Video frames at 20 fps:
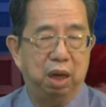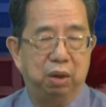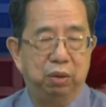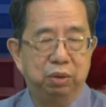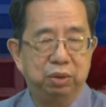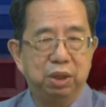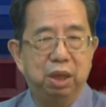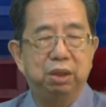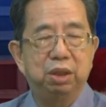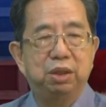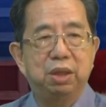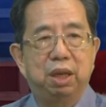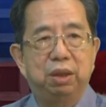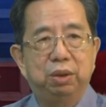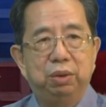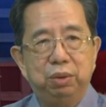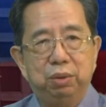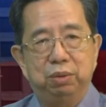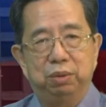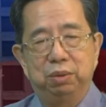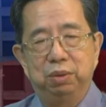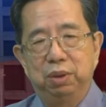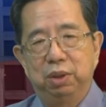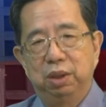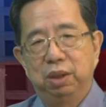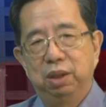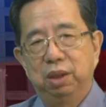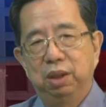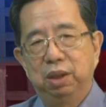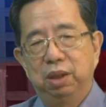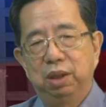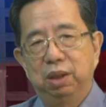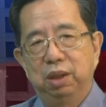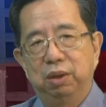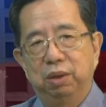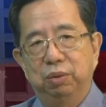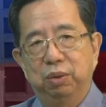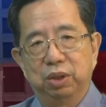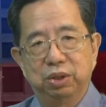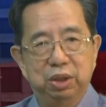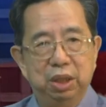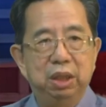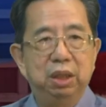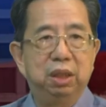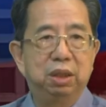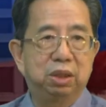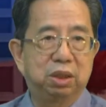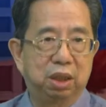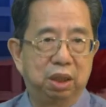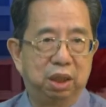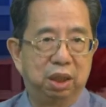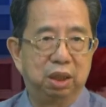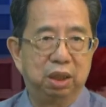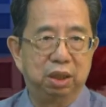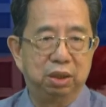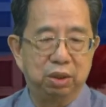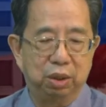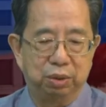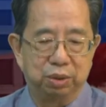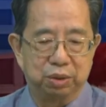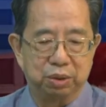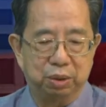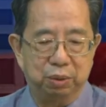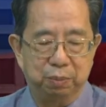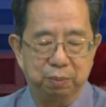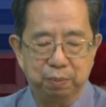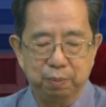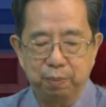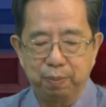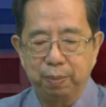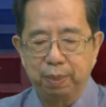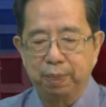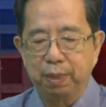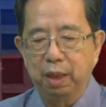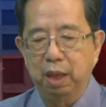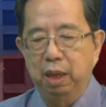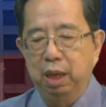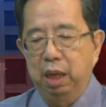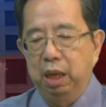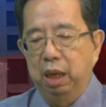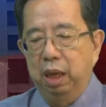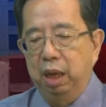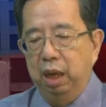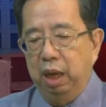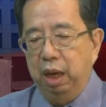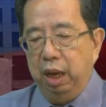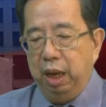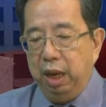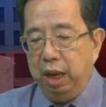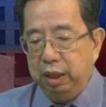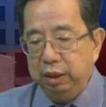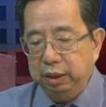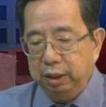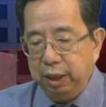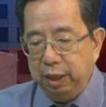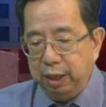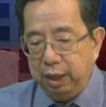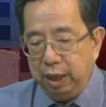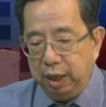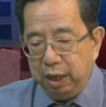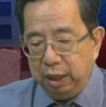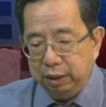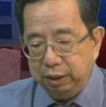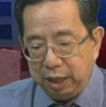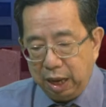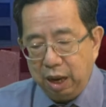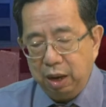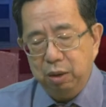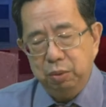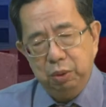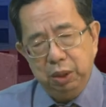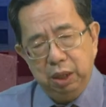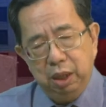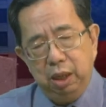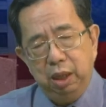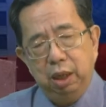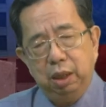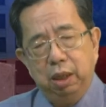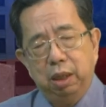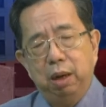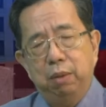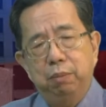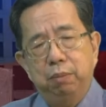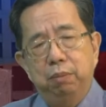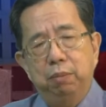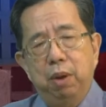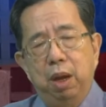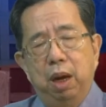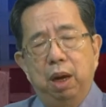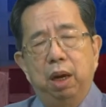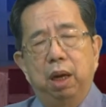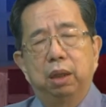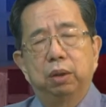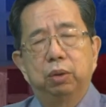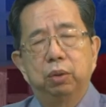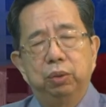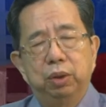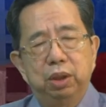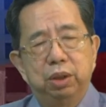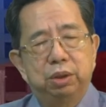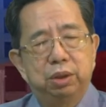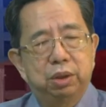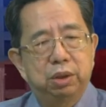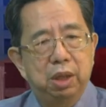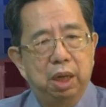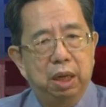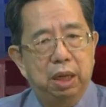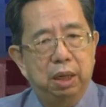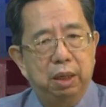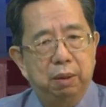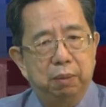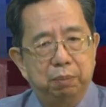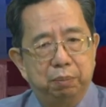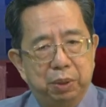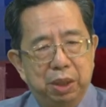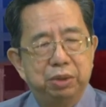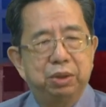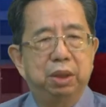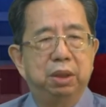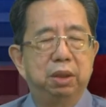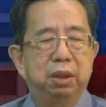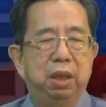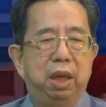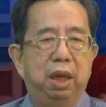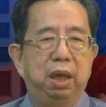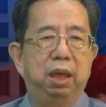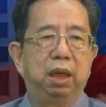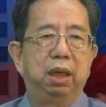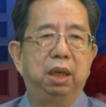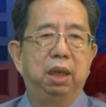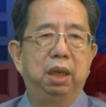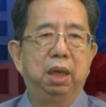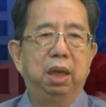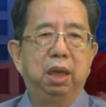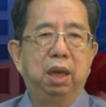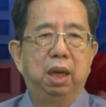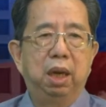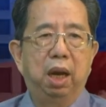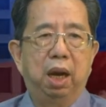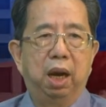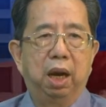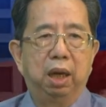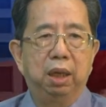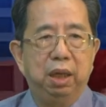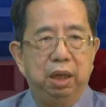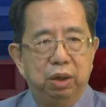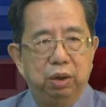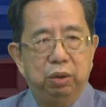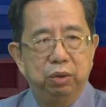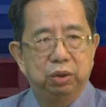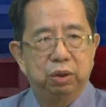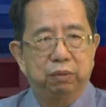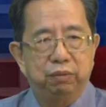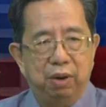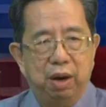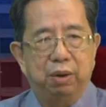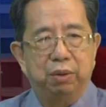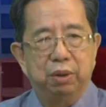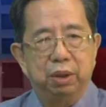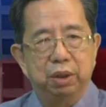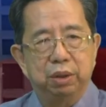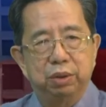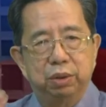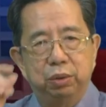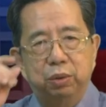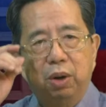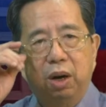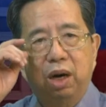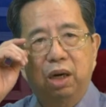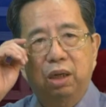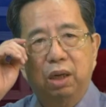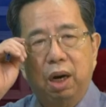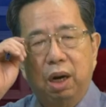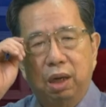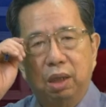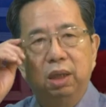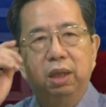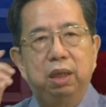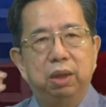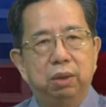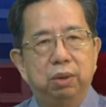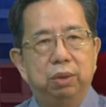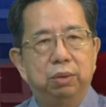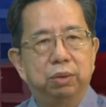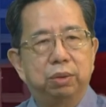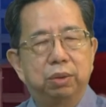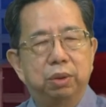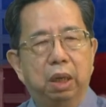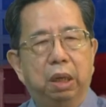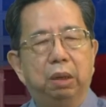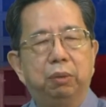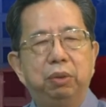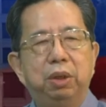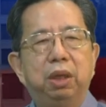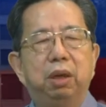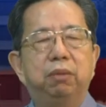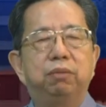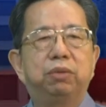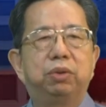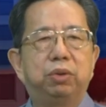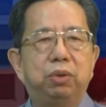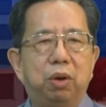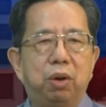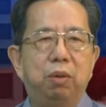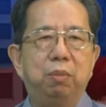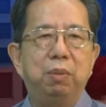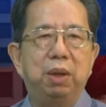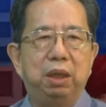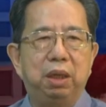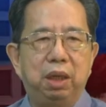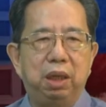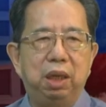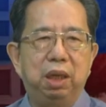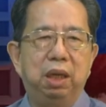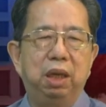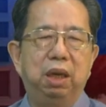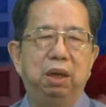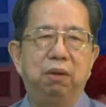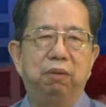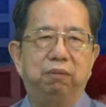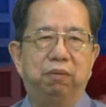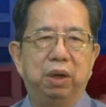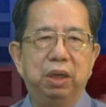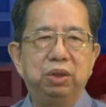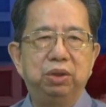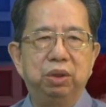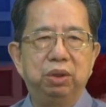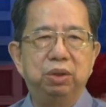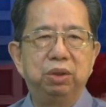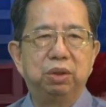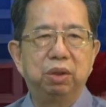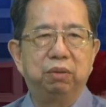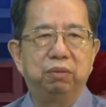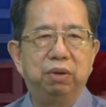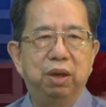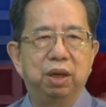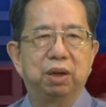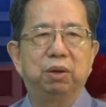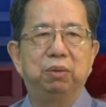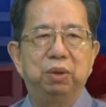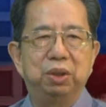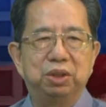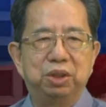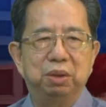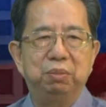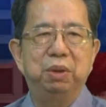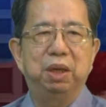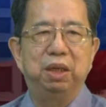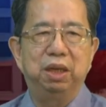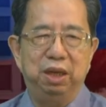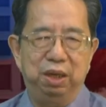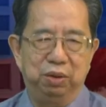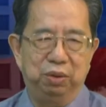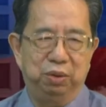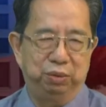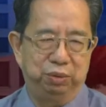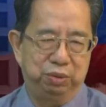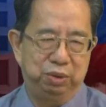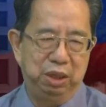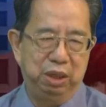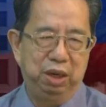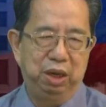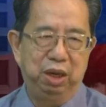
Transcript: Jose Rizal too, who was in his 30s also. And now we come to this present-day heroes of ours. Who are our heroes? We have so many versions of heroism and heroes.